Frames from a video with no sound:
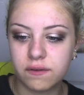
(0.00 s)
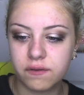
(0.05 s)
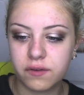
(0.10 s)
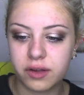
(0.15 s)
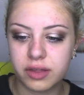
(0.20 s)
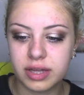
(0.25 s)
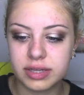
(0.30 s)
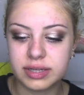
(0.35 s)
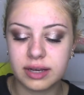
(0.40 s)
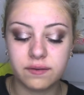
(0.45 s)
and
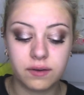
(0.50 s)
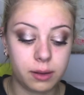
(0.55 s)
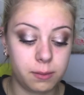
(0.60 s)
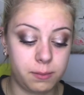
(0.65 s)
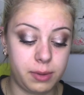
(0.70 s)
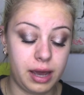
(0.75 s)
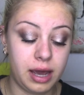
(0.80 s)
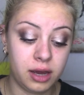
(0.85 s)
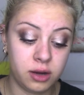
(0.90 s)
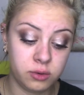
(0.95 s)
for this having
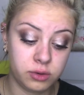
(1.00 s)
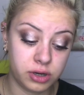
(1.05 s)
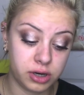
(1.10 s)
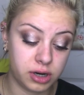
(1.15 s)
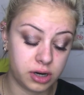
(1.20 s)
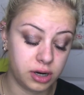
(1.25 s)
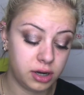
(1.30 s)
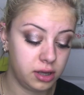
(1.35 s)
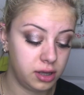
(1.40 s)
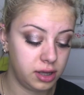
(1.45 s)

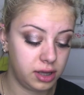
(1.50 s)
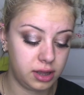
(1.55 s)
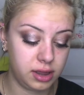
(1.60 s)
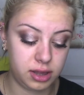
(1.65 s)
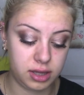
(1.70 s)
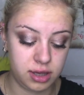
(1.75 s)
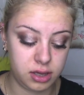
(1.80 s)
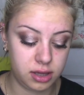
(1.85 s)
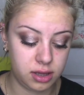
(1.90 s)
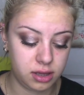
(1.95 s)
powder
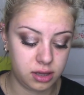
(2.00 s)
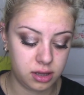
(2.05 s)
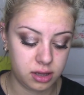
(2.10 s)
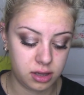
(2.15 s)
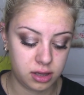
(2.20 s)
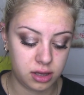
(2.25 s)
in it,